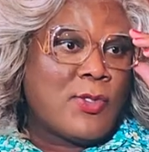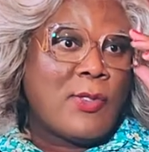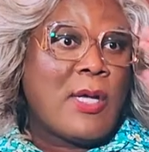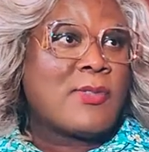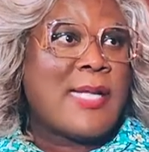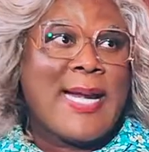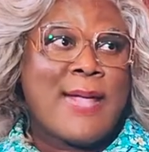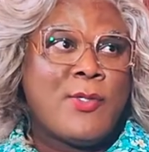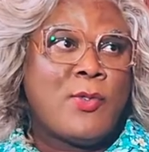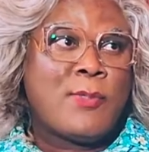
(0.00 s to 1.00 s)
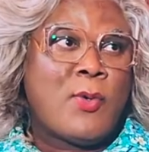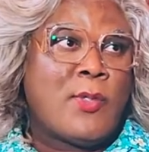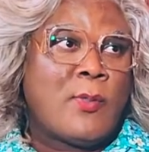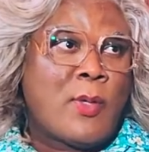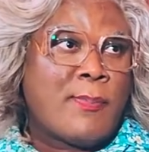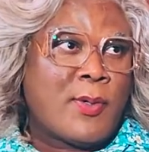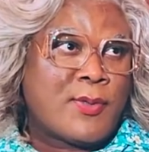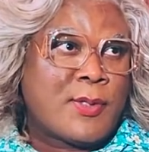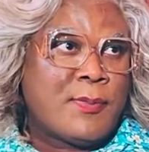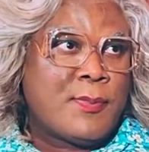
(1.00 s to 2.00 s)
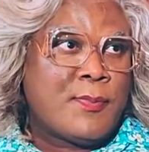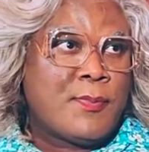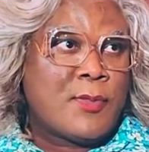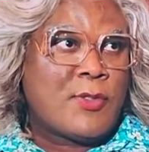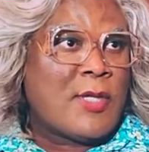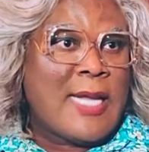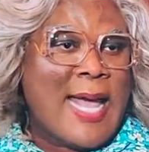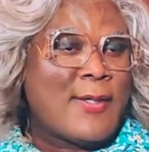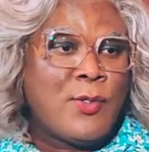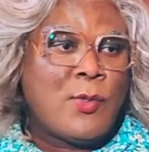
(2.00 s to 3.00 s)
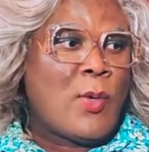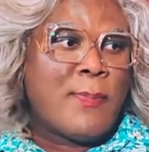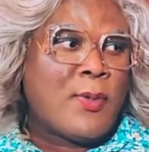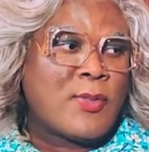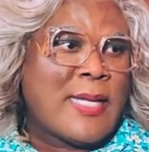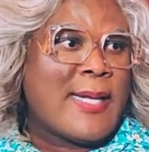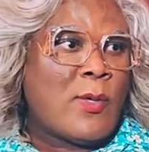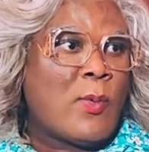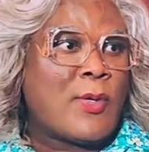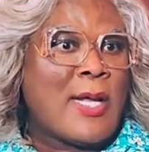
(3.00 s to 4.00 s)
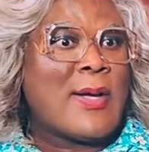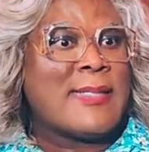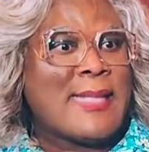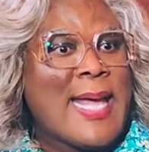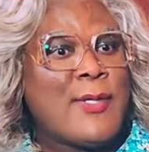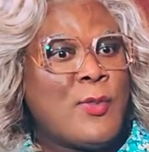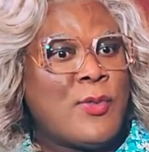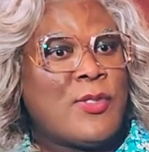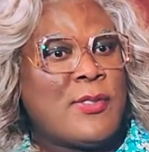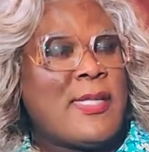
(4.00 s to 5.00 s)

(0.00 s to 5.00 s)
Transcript: make sure y'all saying I do to more than one person. Because I do to one person ain't gonna work. Y'all gotta say I do it to